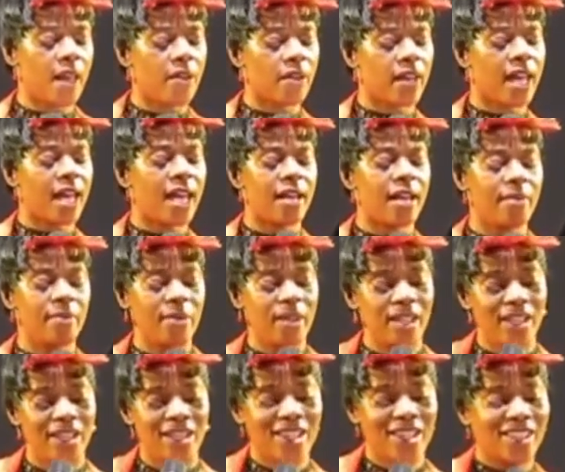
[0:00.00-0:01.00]
Okay,
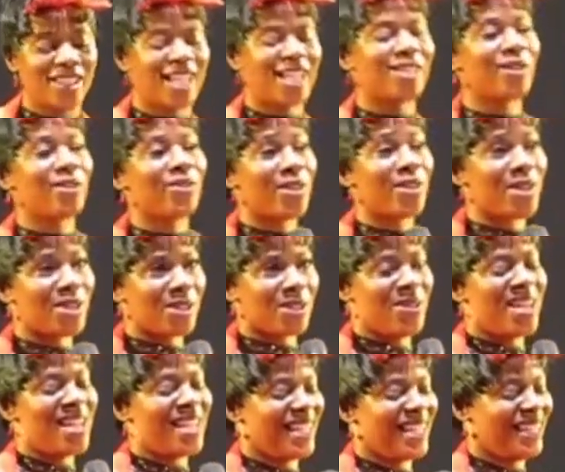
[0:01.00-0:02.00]
that's the
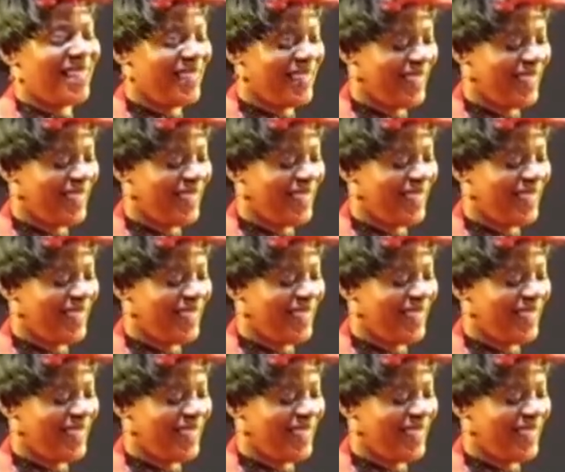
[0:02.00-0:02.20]
first.